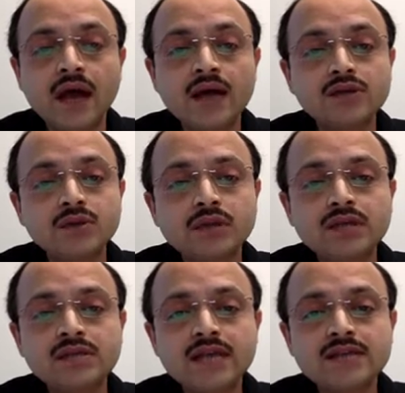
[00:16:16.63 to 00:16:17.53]
So
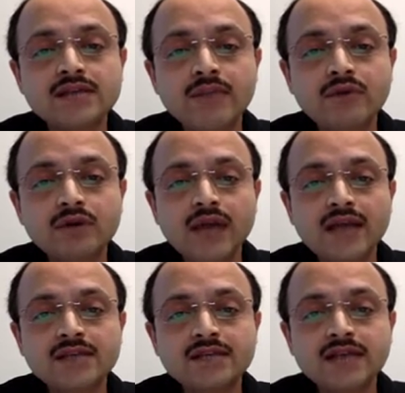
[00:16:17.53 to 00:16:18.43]
this enzyme
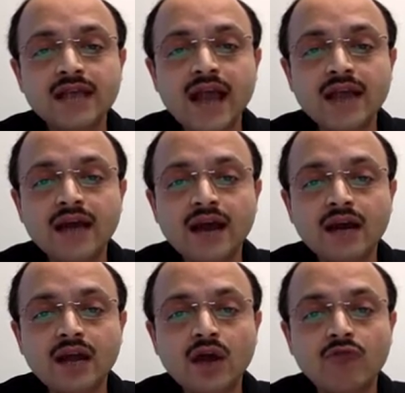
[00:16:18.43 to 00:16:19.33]
utilizes a guide
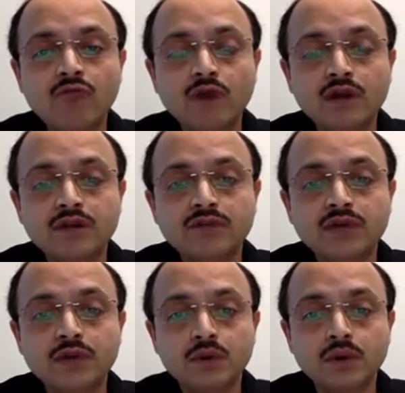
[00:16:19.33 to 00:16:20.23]
RNA of
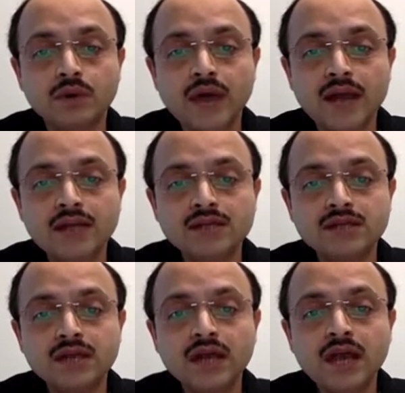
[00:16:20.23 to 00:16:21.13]
43 nucleotides,
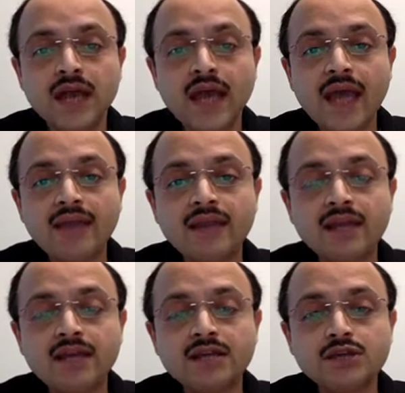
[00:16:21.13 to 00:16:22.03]
and
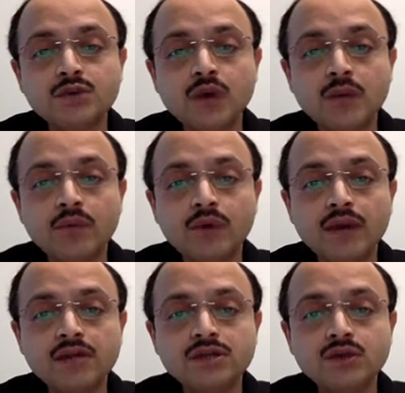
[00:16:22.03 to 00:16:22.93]
it has two
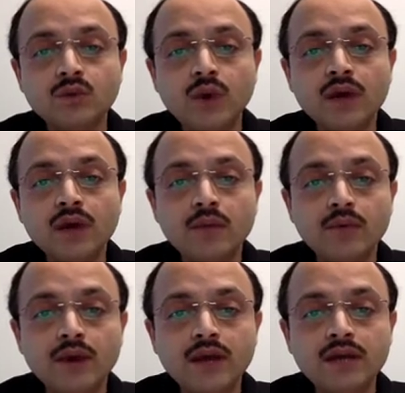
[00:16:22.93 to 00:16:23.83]
components. So one
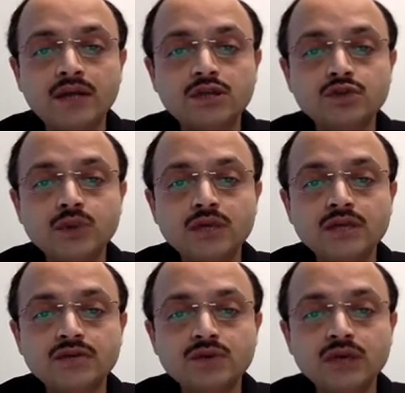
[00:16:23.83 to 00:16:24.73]
component is
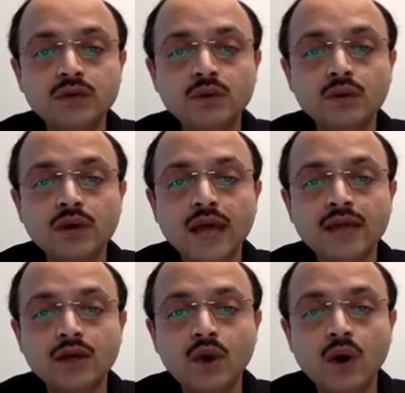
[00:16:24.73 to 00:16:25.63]
23
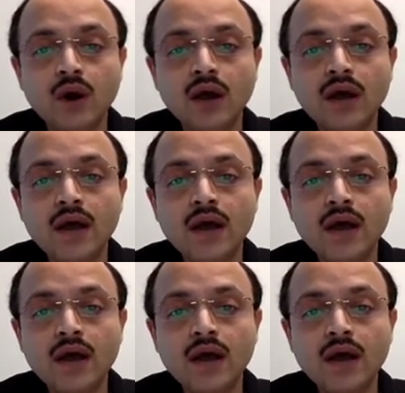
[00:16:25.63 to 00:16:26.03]
nucleotide long